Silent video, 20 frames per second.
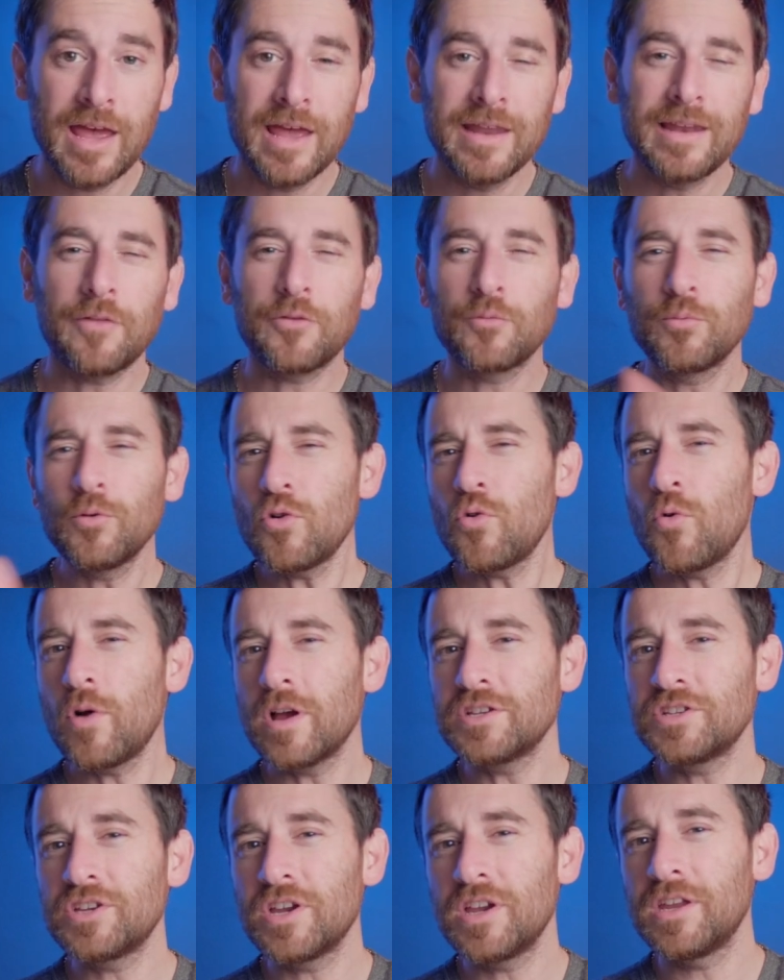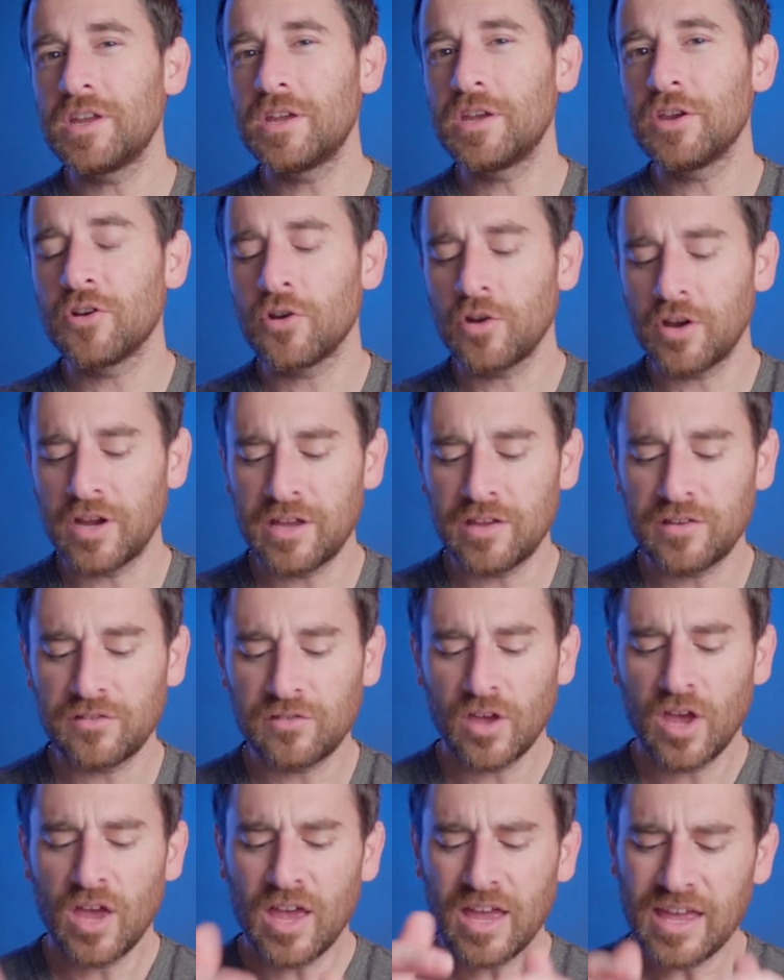Now the real question here is
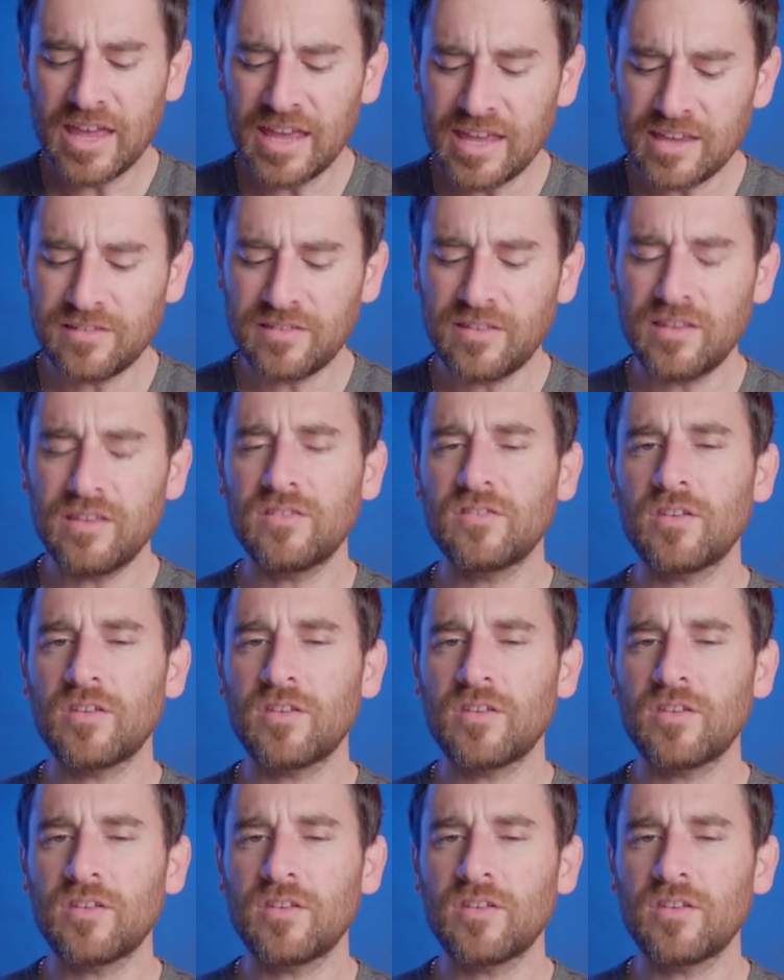this